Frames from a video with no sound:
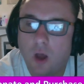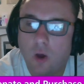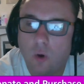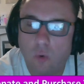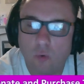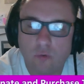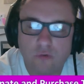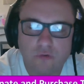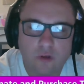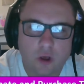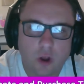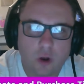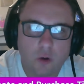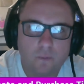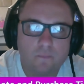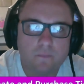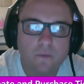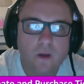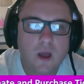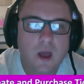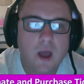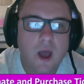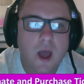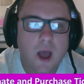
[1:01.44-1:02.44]
Also,
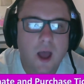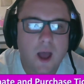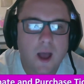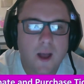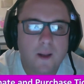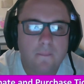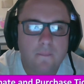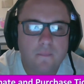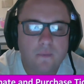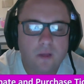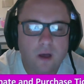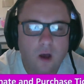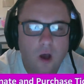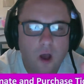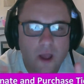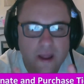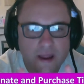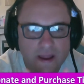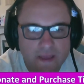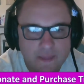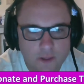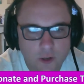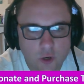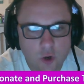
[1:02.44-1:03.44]

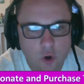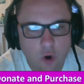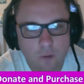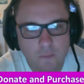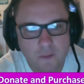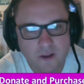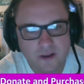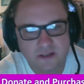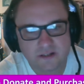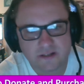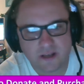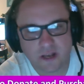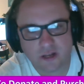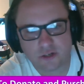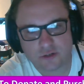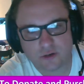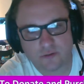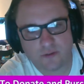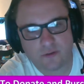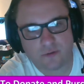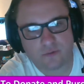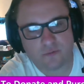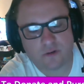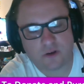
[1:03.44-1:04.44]
in the comment section of
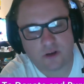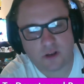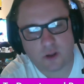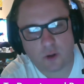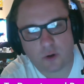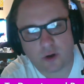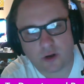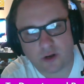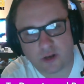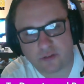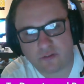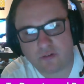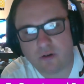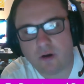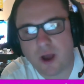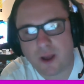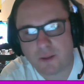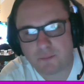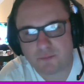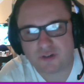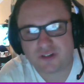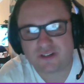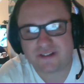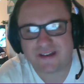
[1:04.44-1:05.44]
this video, I'm going to
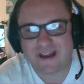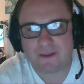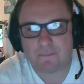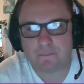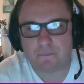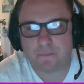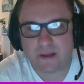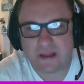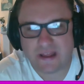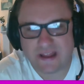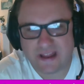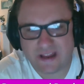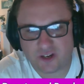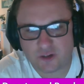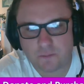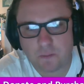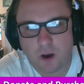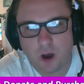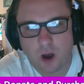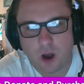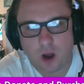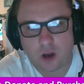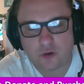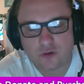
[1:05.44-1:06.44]
timestamp each
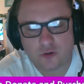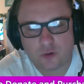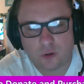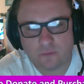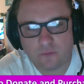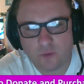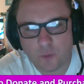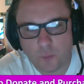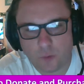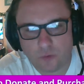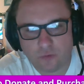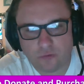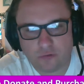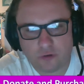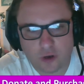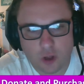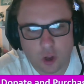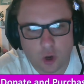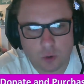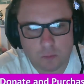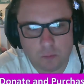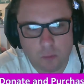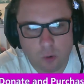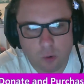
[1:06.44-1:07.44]
part. So if you want to
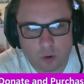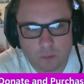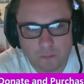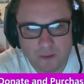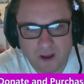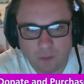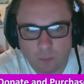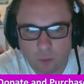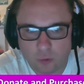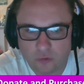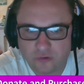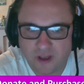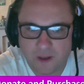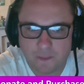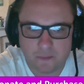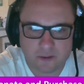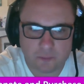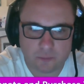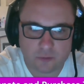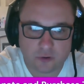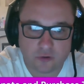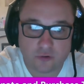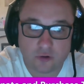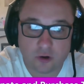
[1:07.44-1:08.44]
know more about what's
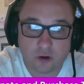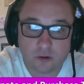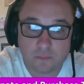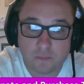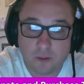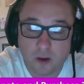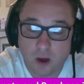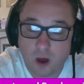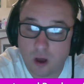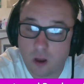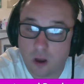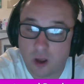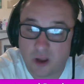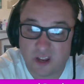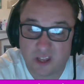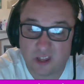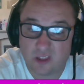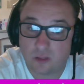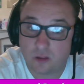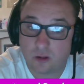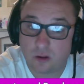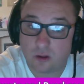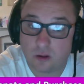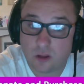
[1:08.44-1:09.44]
happening with a certain part, i.e.
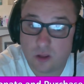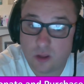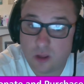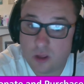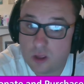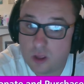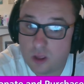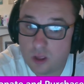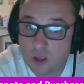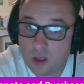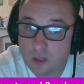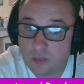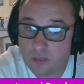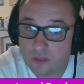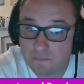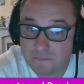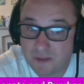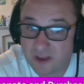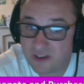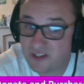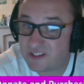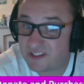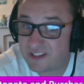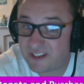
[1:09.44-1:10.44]
the
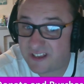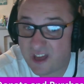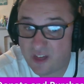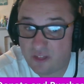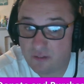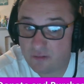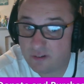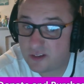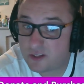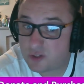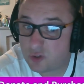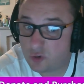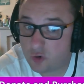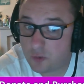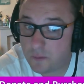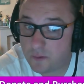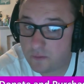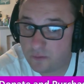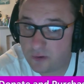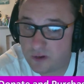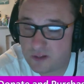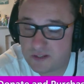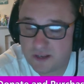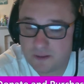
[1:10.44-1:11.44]
Magic the Gathering tournament,
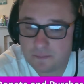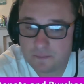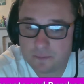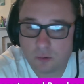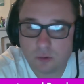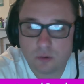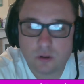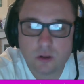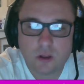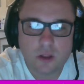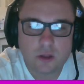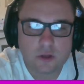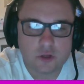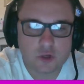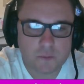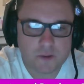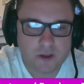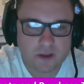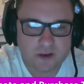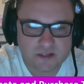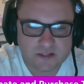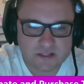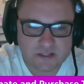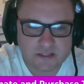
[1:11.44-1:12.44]
for example, you'll be
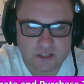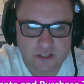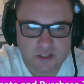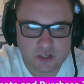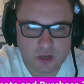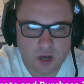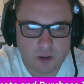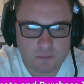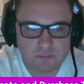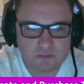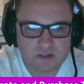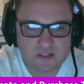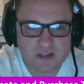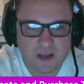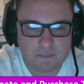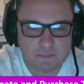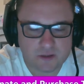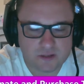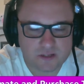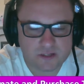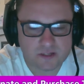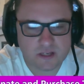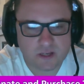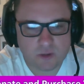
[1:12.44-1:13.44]
able to see the timestamp
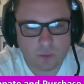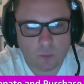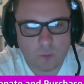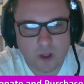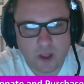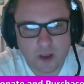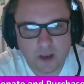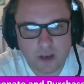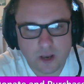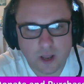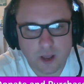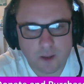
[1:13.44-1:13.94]
and see when